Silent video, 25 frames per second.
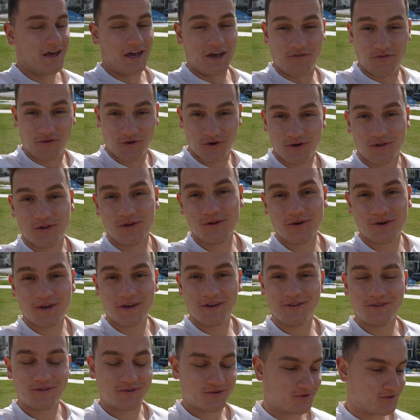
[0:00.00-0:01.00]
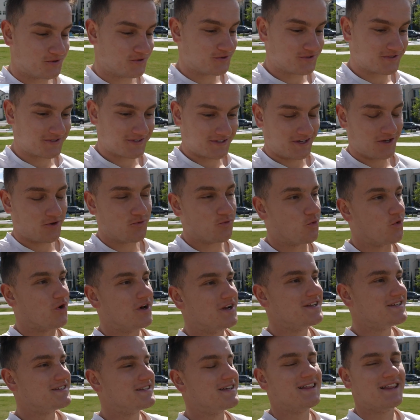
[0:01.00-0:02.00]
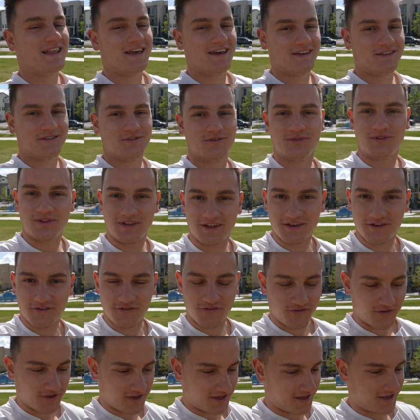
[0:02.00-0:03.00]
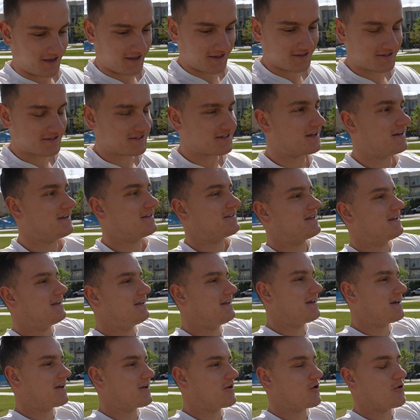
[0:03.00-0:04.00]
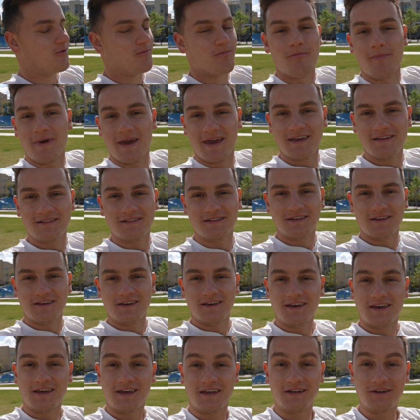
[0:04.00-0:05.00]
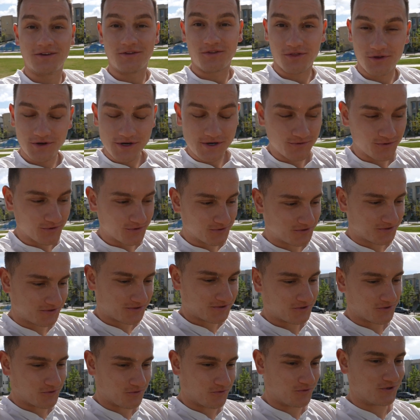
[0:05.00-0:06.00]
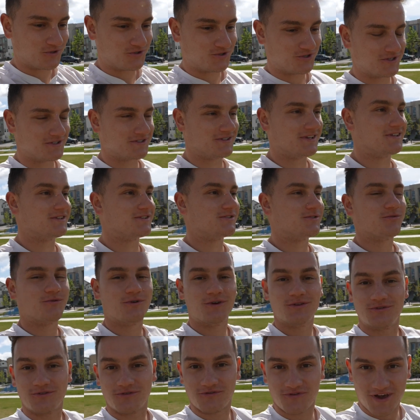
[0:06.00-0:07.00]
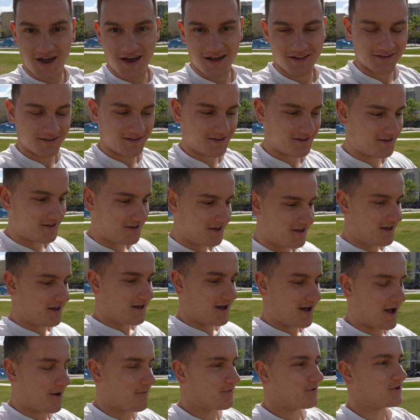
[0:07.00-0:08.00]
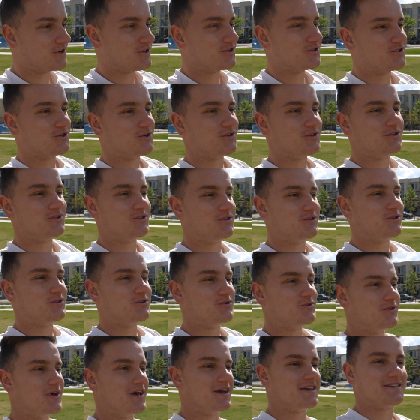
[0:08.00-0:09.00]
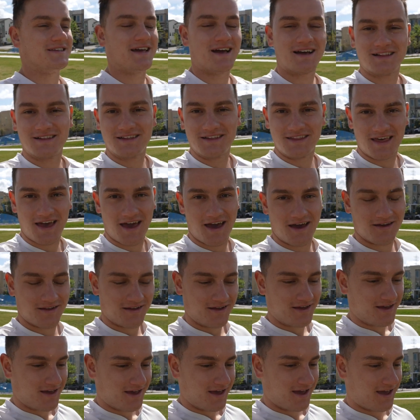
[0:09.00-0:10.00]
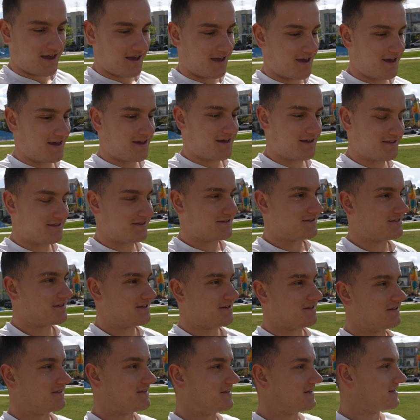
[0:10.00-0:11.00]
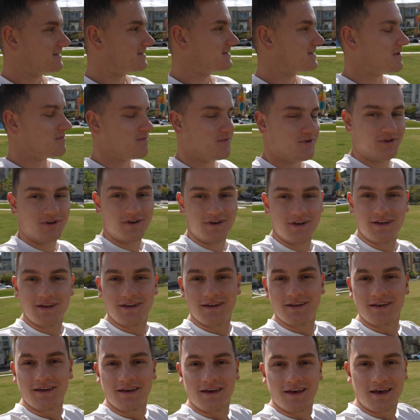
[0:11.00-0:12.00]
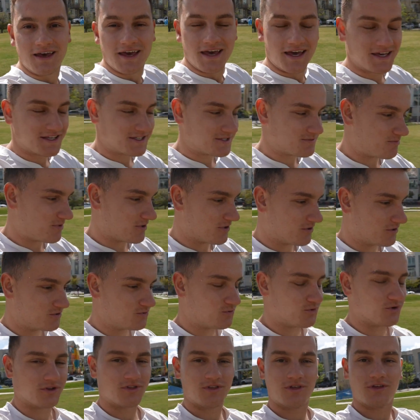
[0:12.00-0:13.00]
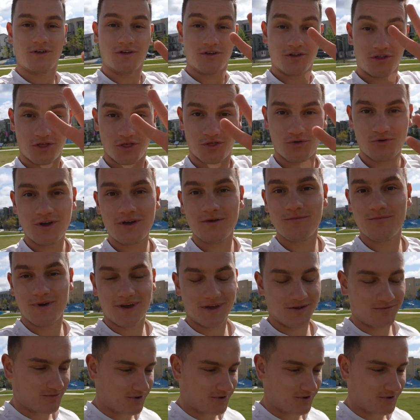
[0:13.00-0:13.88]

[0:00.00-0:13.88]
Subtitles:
If you're looking to see what is it like to live in sunny San Diego, mainly in Three Roots, which is in Sorrento Valley, I'm gonna show it to you exactly that. And this community is built with three main